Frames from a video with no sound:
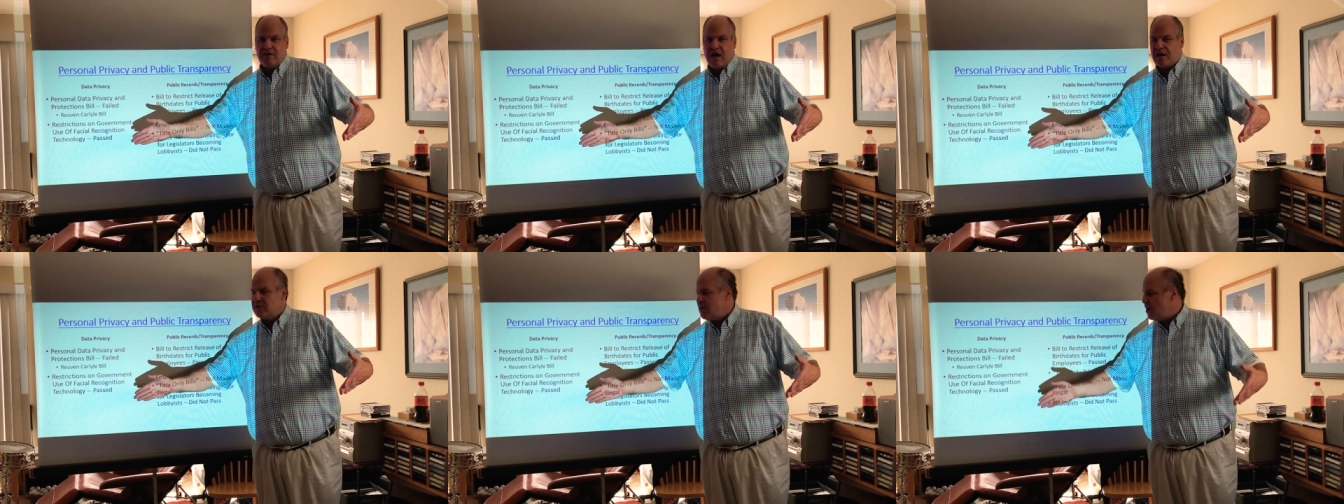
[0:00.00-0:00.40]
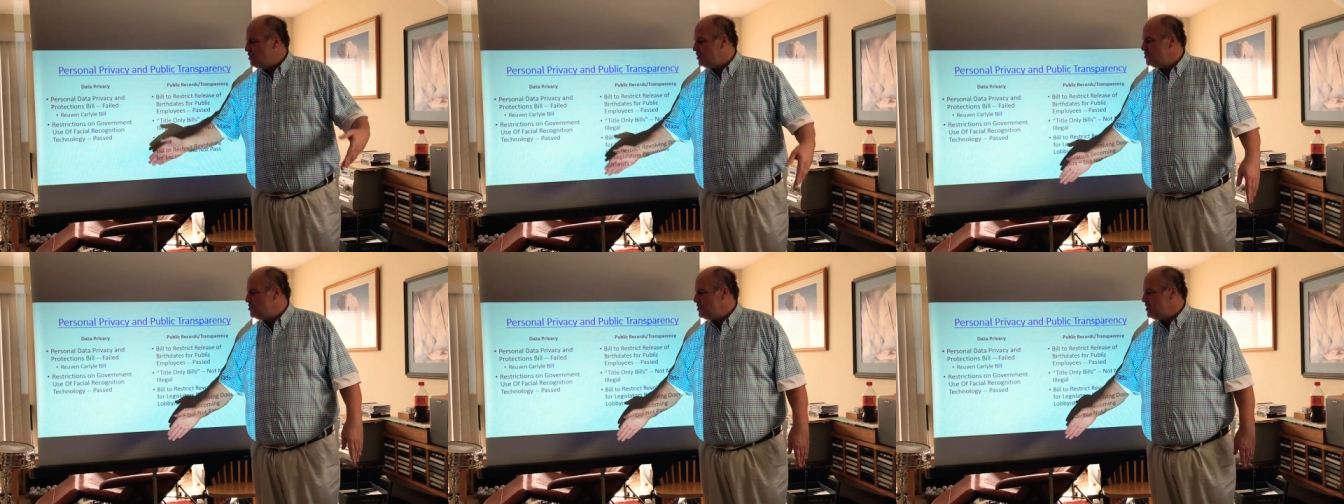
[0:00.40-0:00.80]

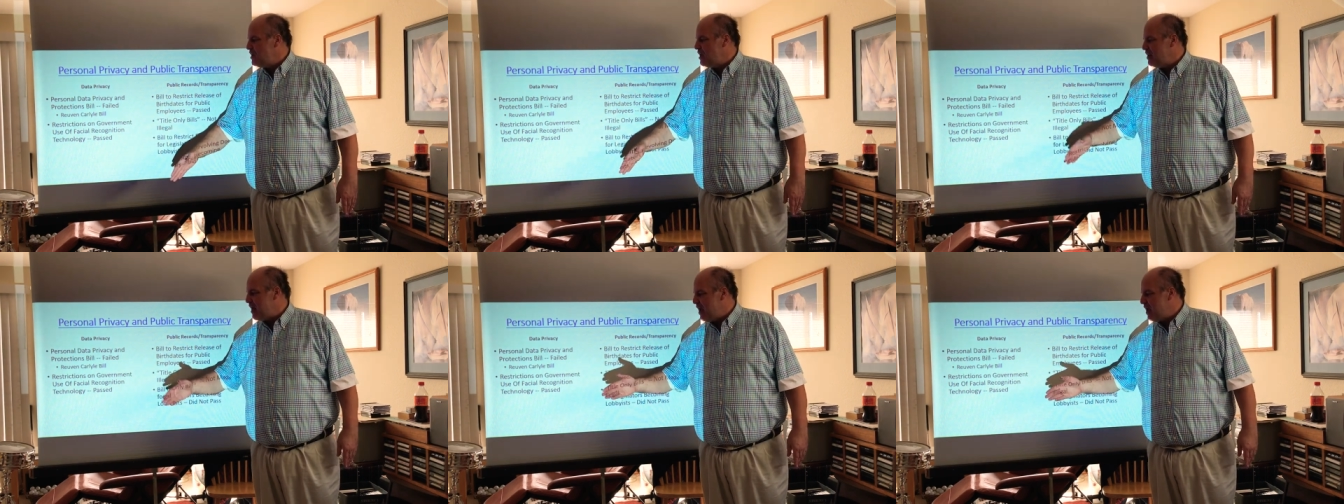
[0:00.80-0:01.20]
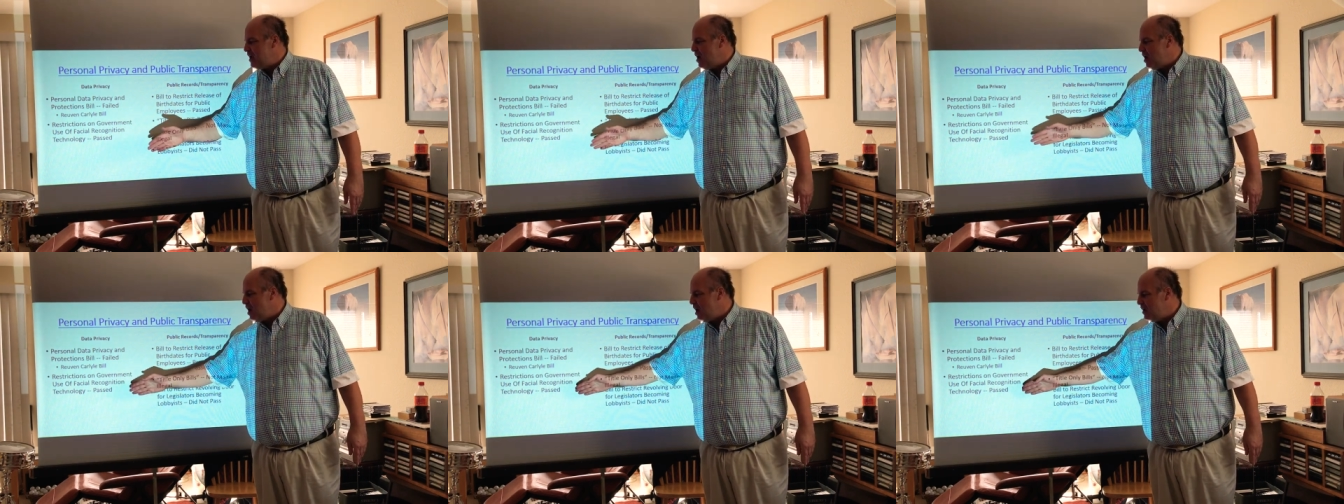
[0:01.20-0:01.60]
technology and
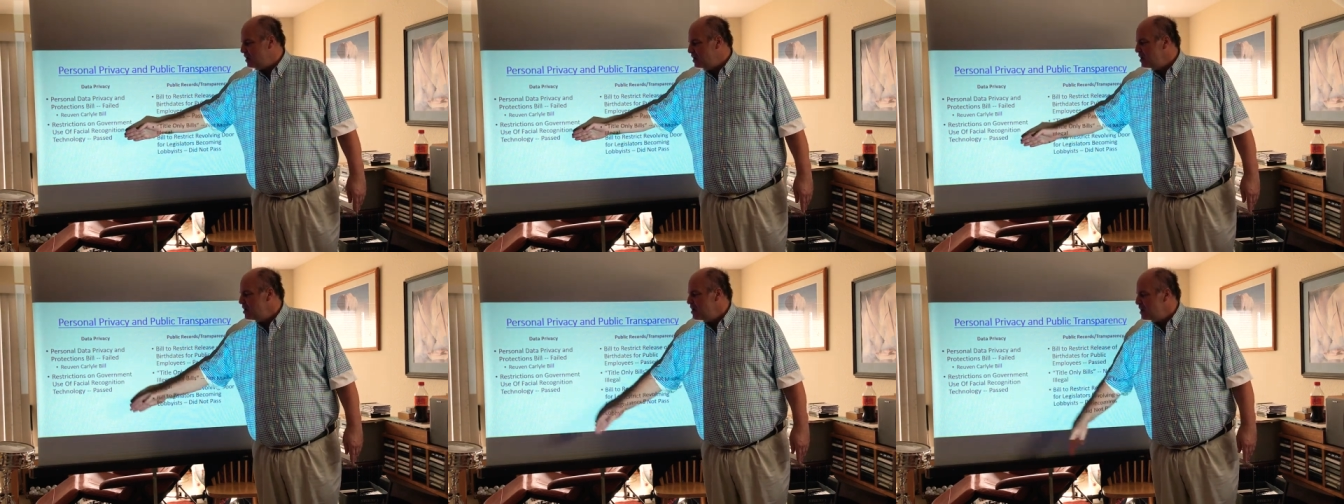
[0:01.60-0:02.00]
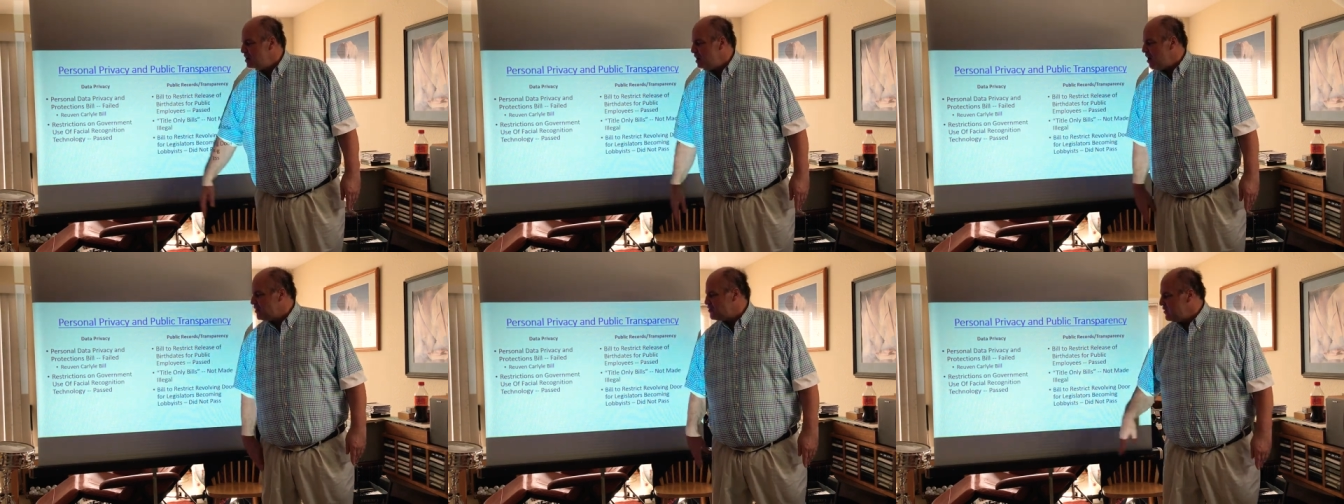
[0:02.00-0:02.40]
AI.
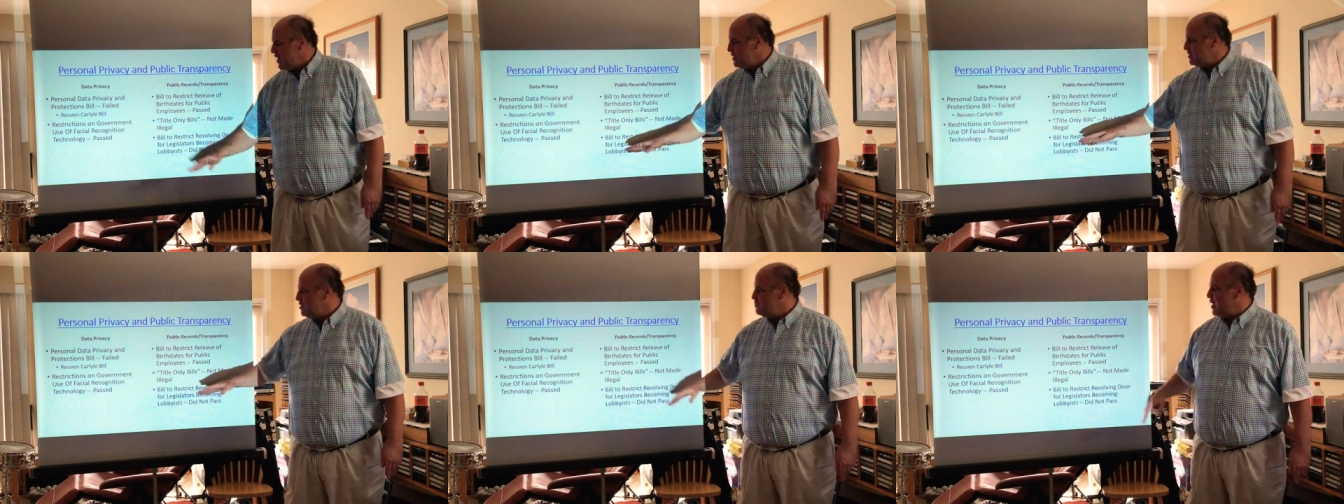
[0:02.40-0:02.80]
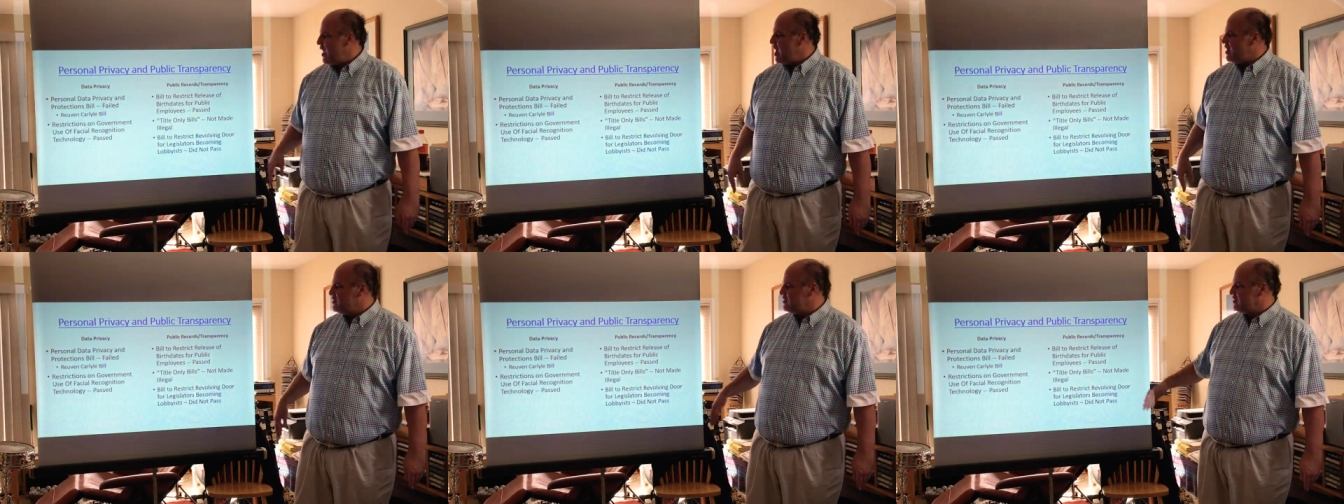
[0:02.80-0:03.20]
So that did
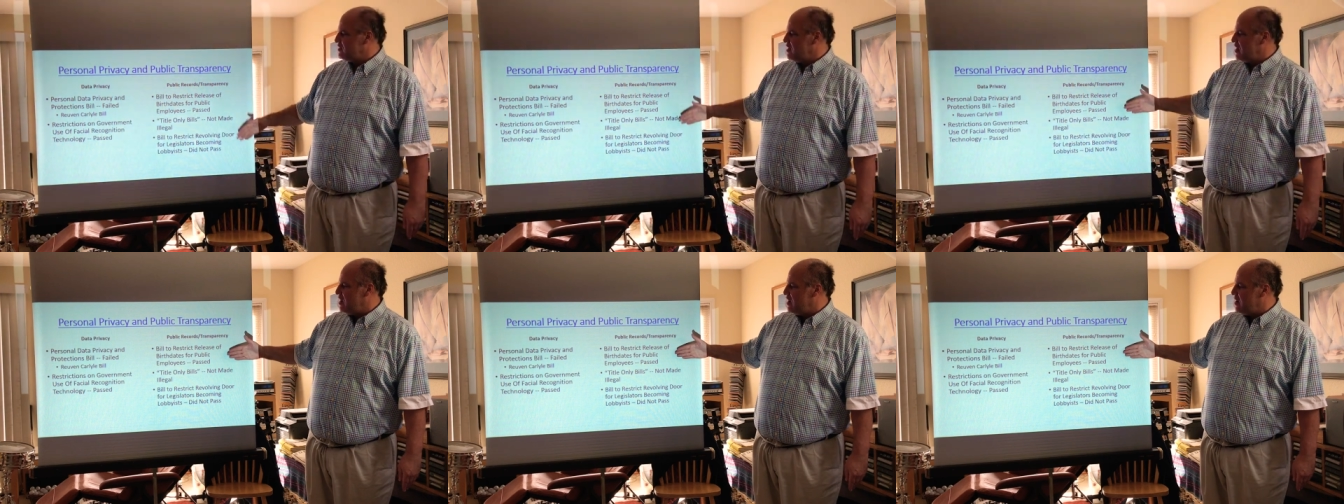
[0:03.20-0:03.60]
pass.